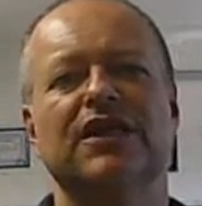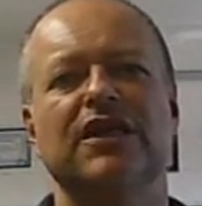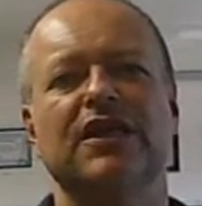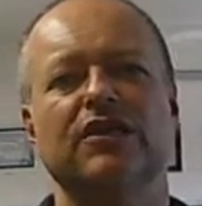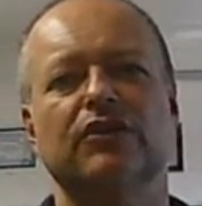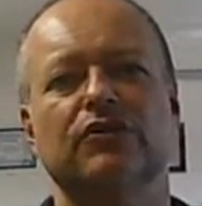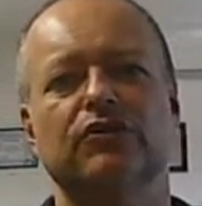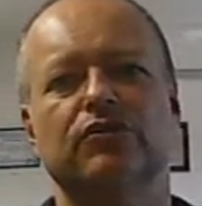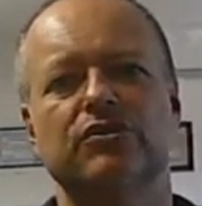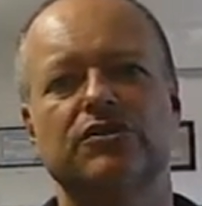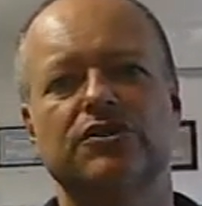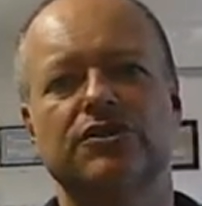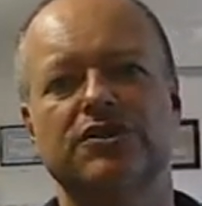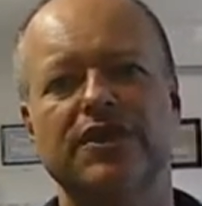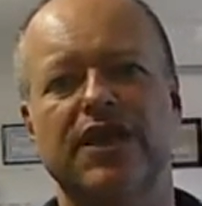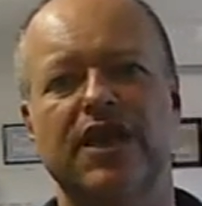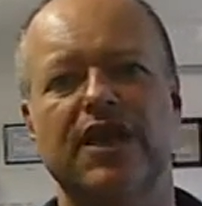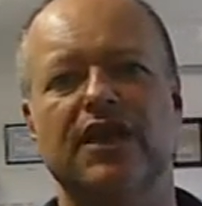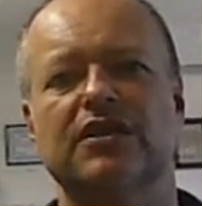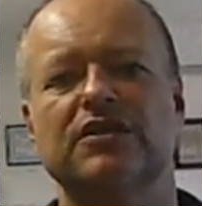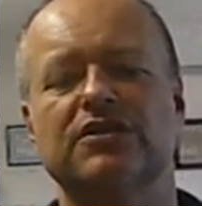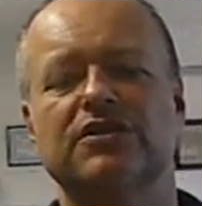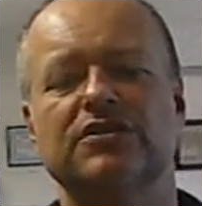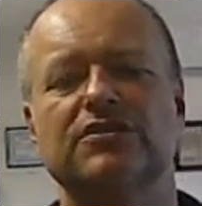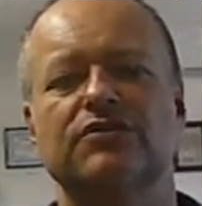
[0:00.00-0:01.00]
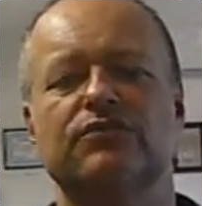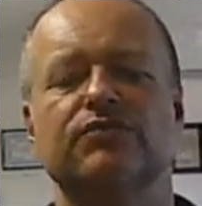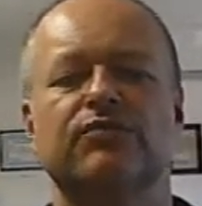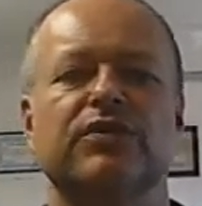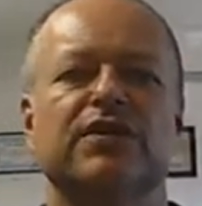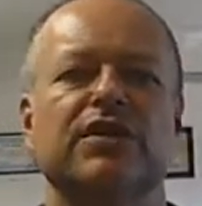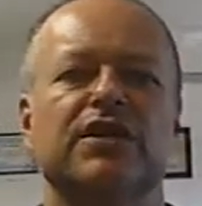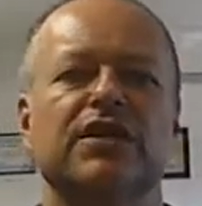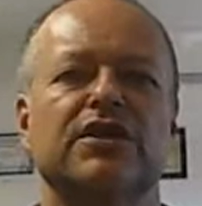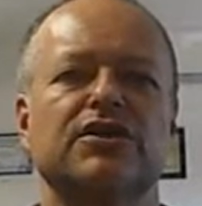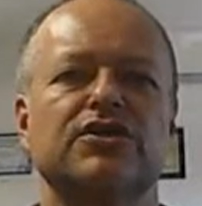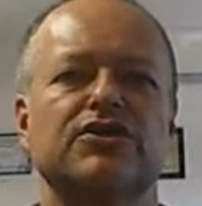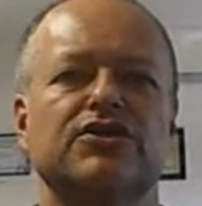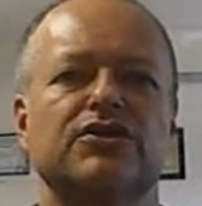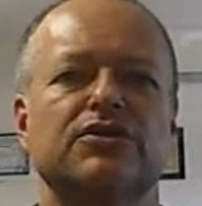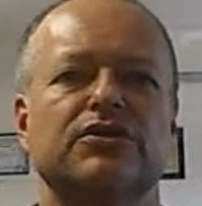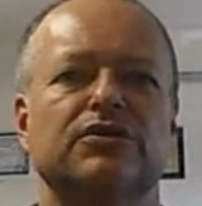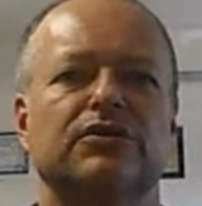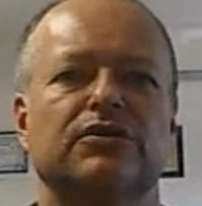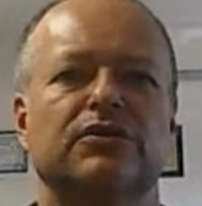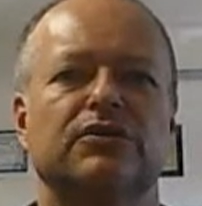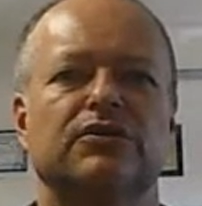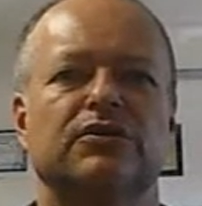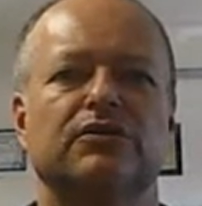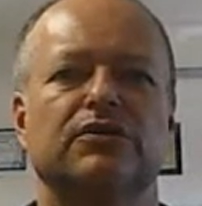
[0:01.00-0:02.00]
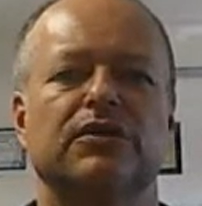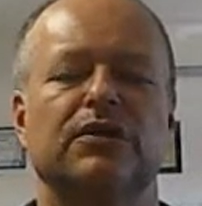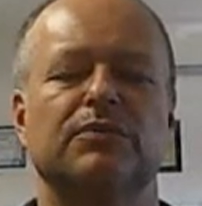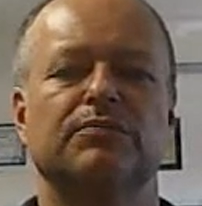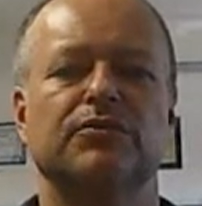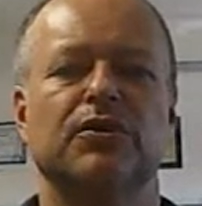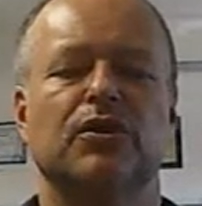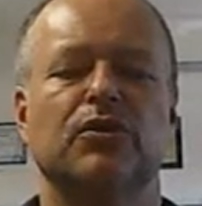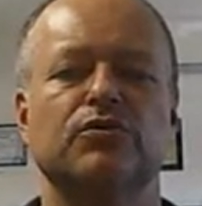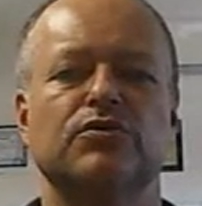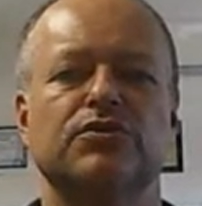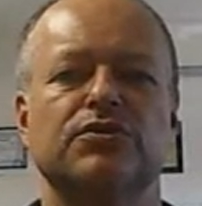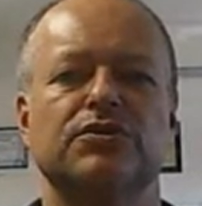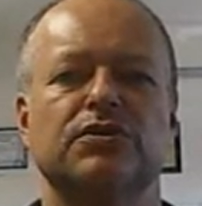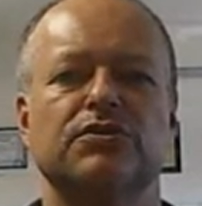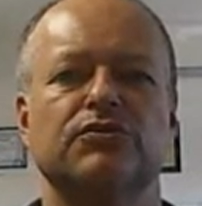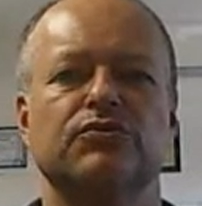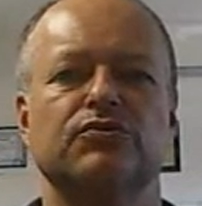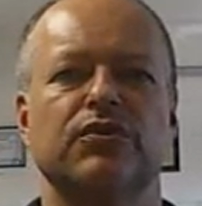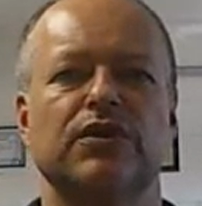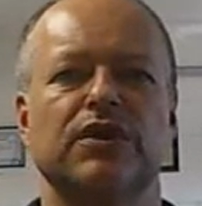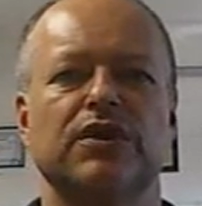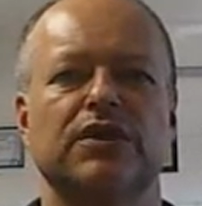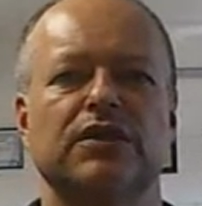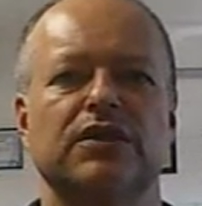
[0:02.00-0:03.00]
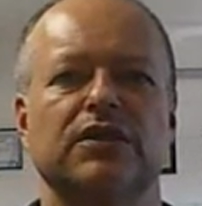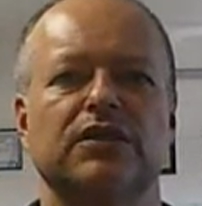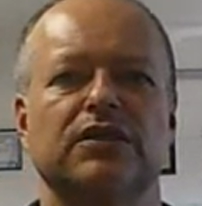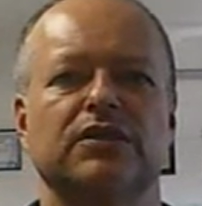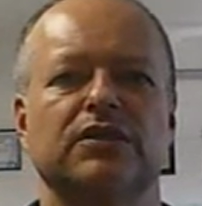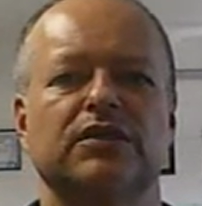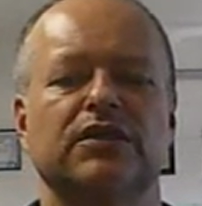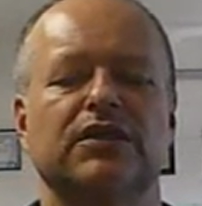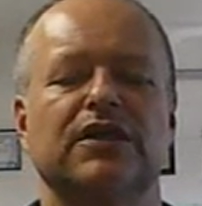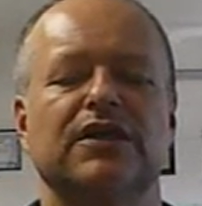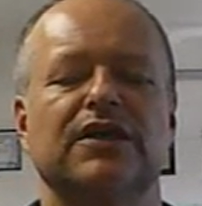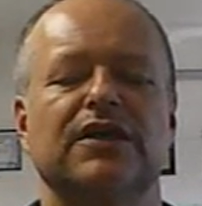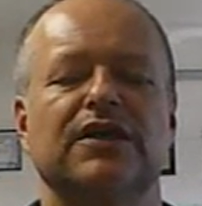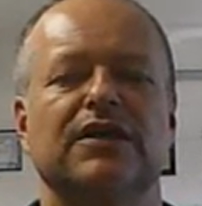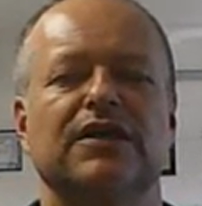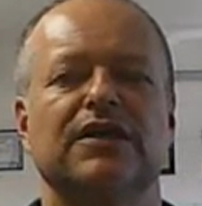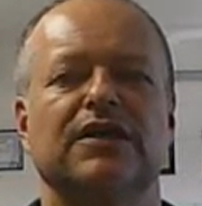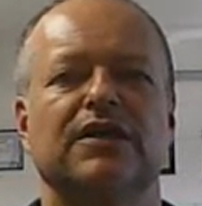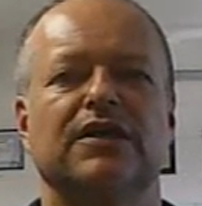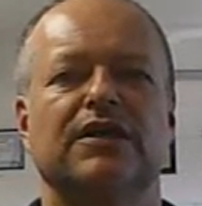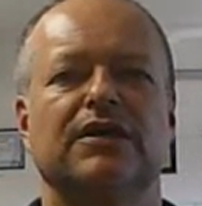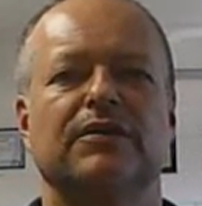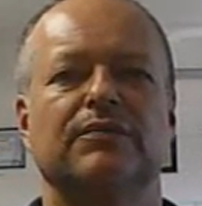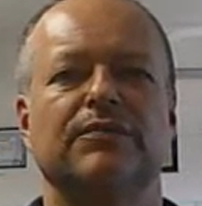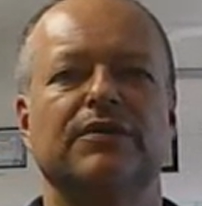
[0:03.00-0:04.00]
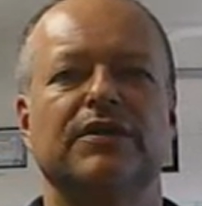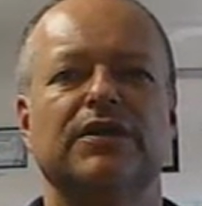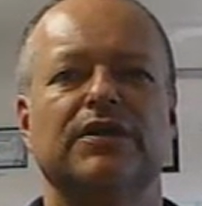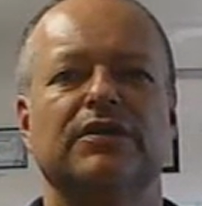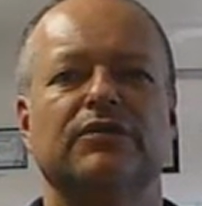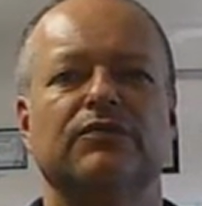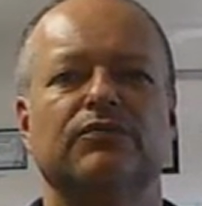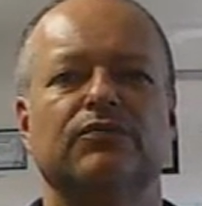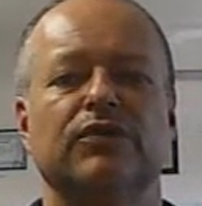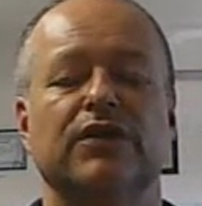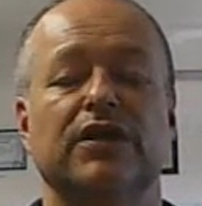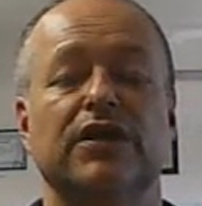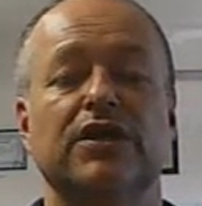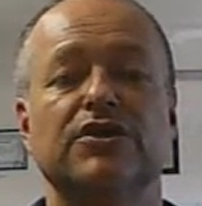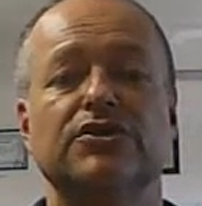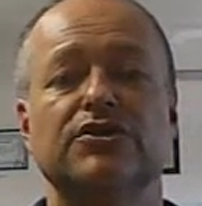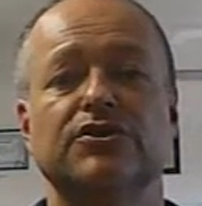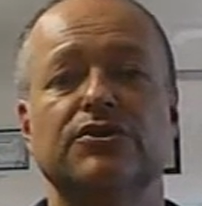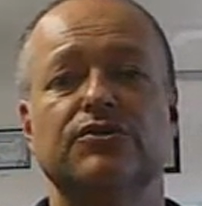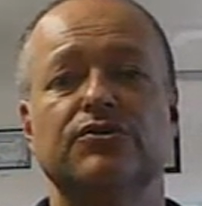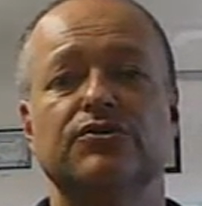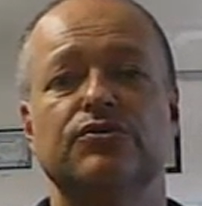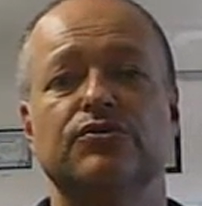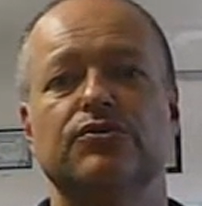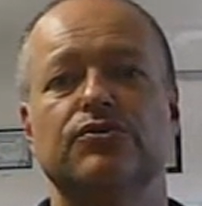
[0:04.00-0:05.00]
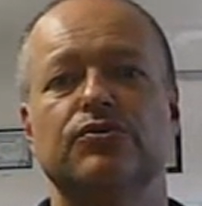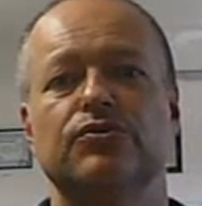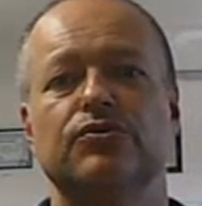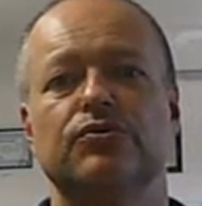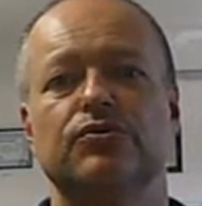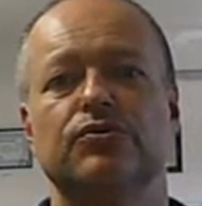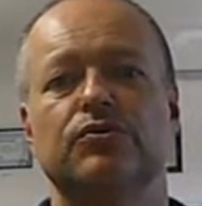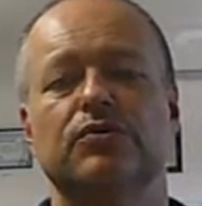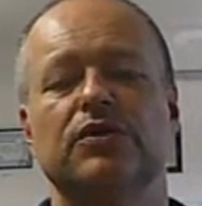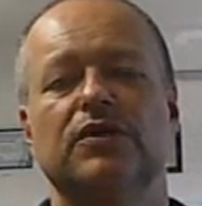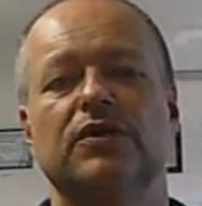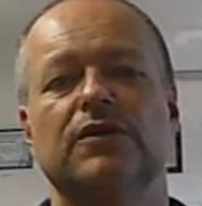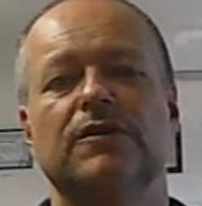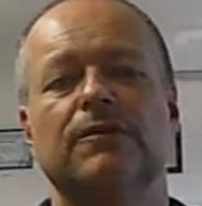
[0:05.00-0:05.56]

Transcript: intersects the relational approach to training in relation to